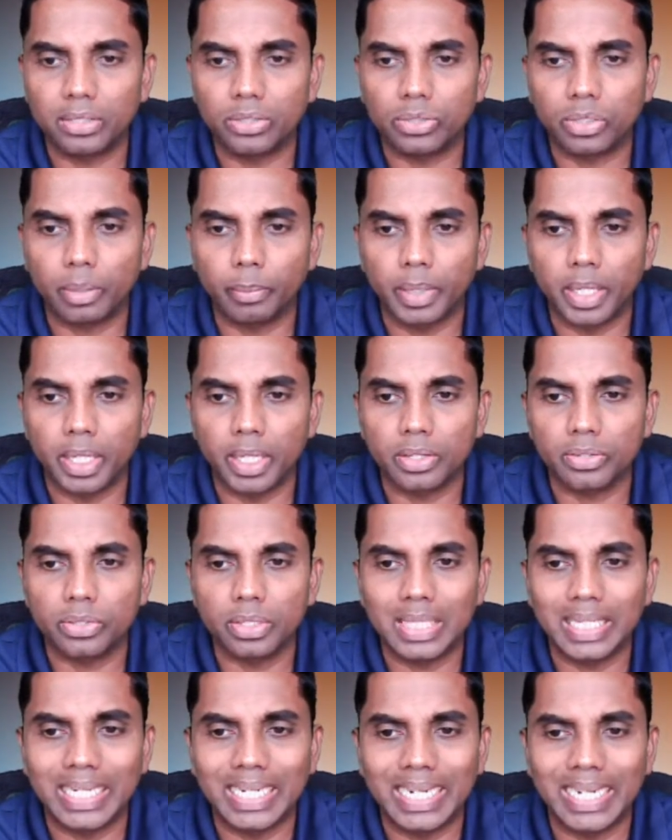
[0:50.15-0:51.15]
tremendous
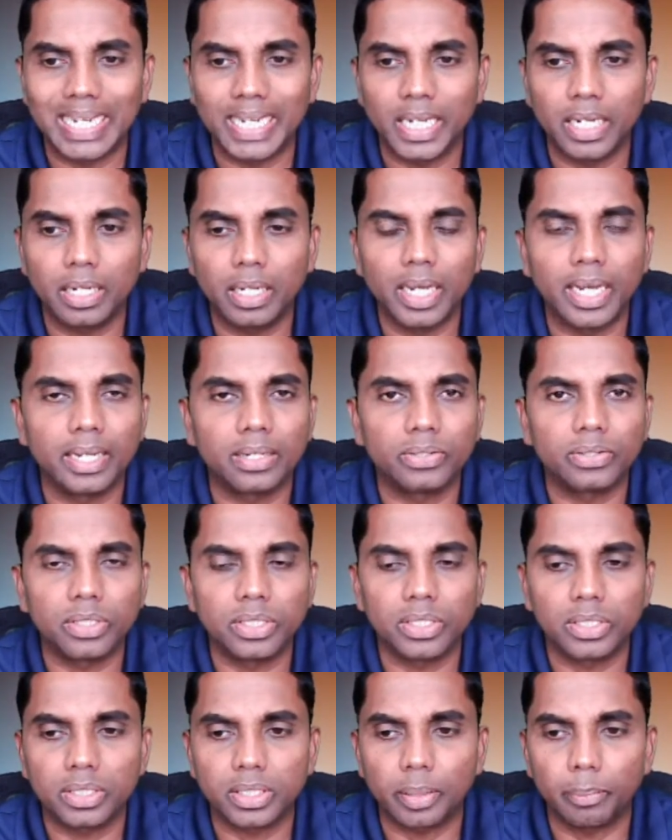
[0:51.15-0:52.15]
need and
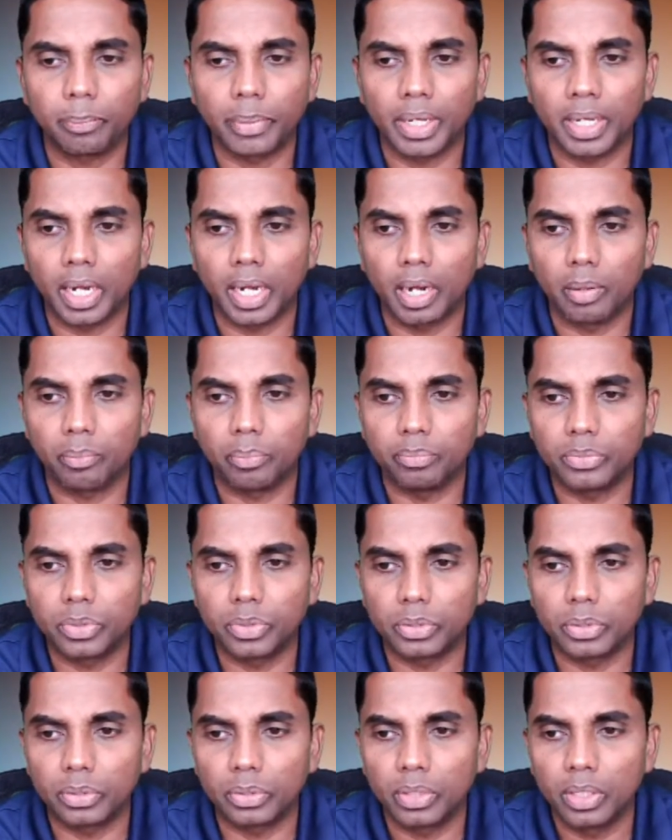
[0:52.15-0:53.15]
stepping up
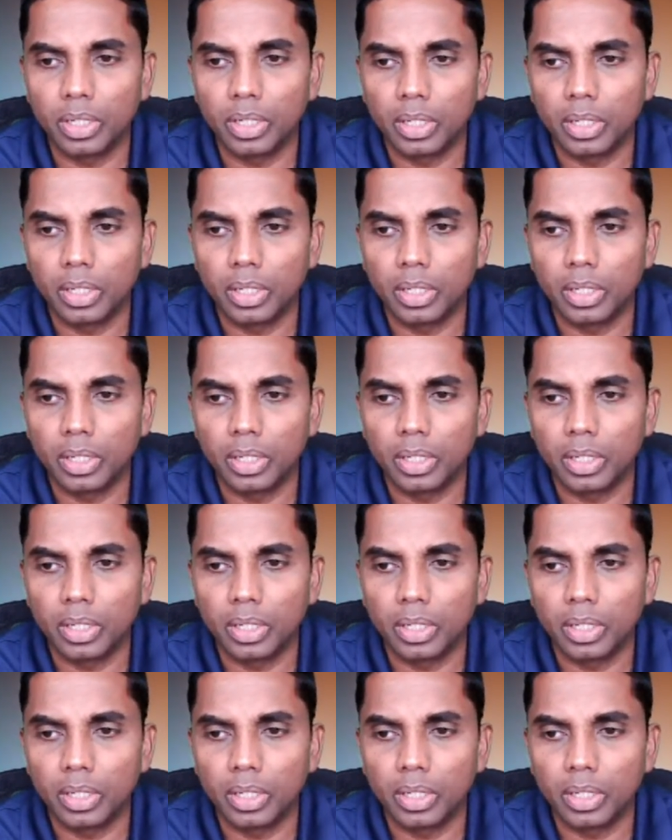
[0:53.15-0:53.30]
to